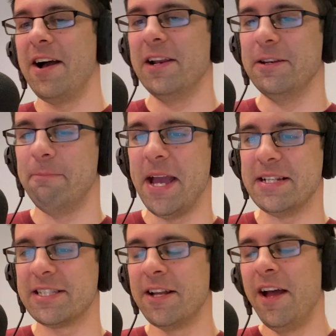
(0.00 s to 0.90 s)
island
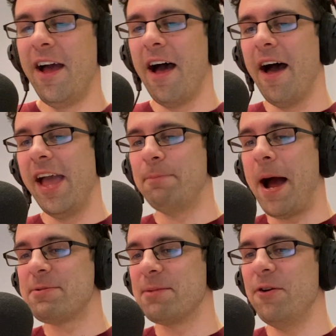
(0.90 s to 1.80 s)
base. In
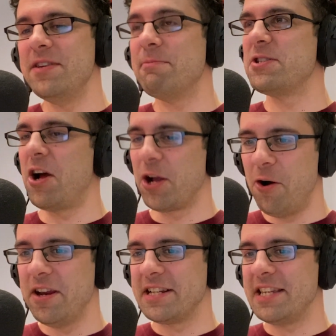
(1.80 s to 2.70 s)
perhaps the movie's most
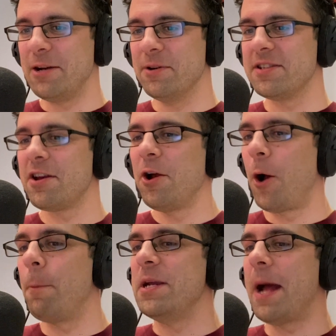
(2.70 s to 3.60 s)
iconic sequence,
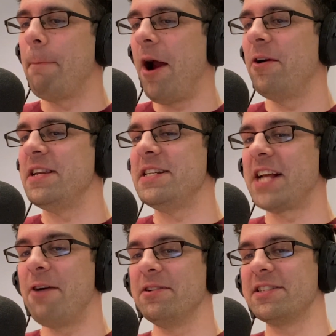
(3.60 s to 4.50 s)
copied and parodied
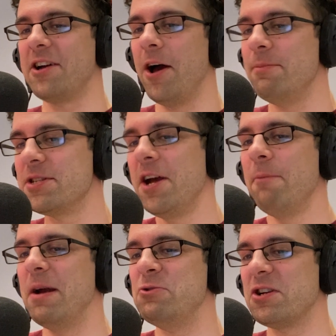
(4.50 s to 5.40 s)
countless times,
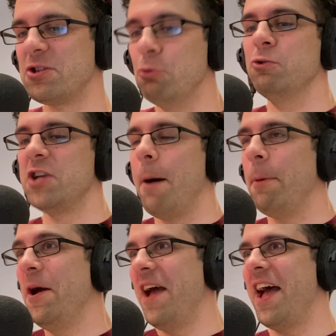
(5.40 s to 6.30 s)
Matrix tools
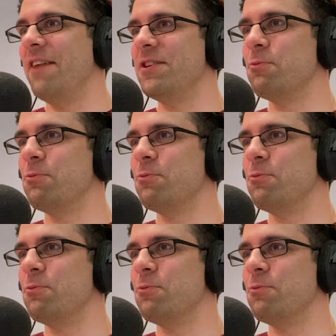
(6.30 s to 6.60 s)
up ahead of his